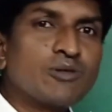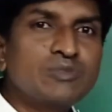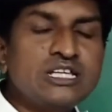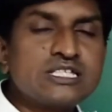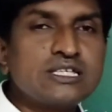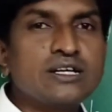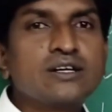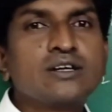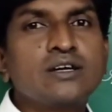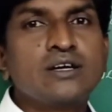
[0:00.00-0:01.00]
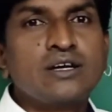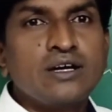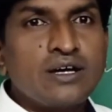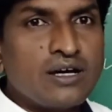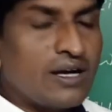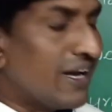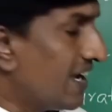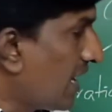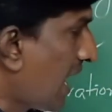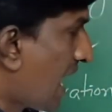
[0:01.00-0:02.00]
from this
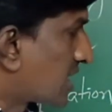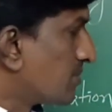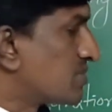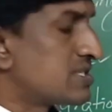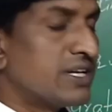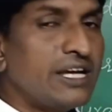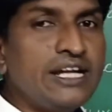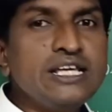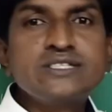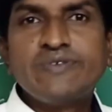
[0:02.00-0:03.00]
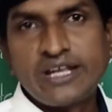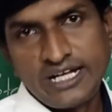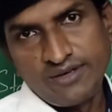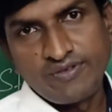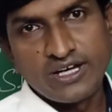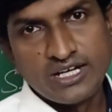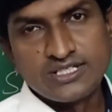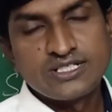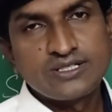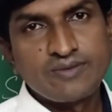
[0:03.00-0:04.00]
atoms, it is very
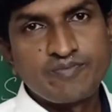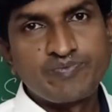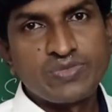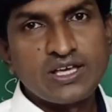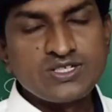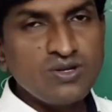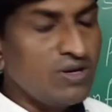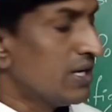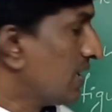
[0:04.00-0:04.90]
difficult. So